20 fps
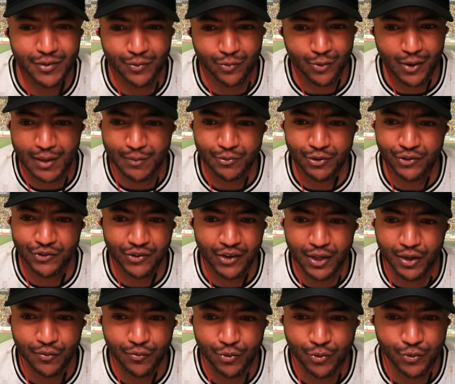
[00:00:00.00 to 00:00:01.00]
Subscribe to the
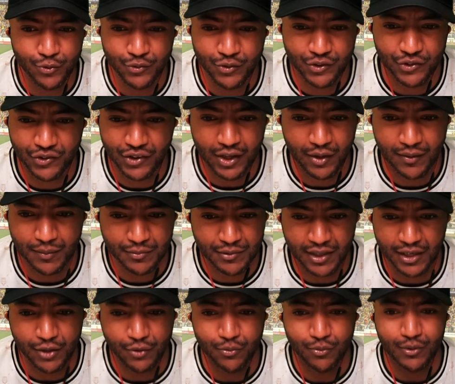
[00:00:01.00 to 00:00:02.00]
channel if you're new to the channel. I'm
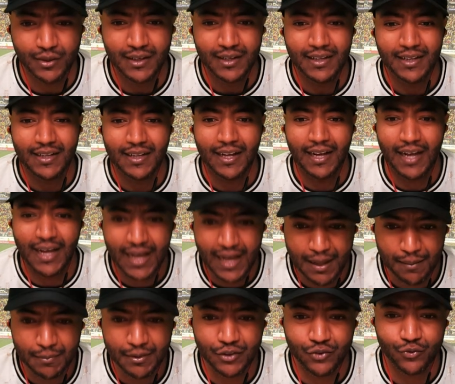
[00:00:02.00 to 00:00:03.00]
telling you,
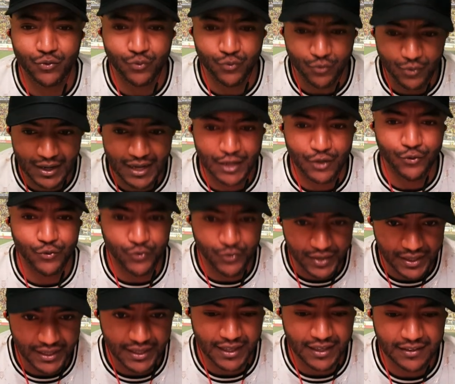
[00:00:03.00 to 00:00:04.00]
James
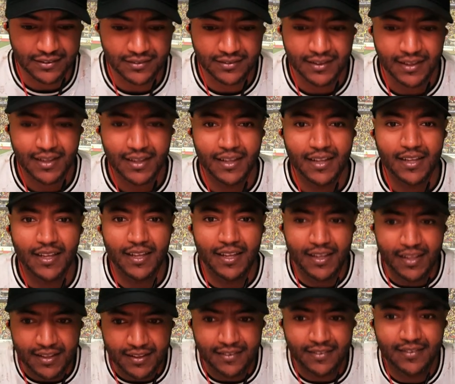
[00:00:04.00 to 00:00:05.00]
Rodriguez
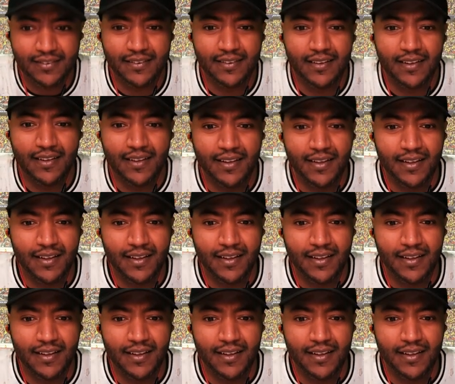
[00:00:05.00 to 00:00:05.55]
is...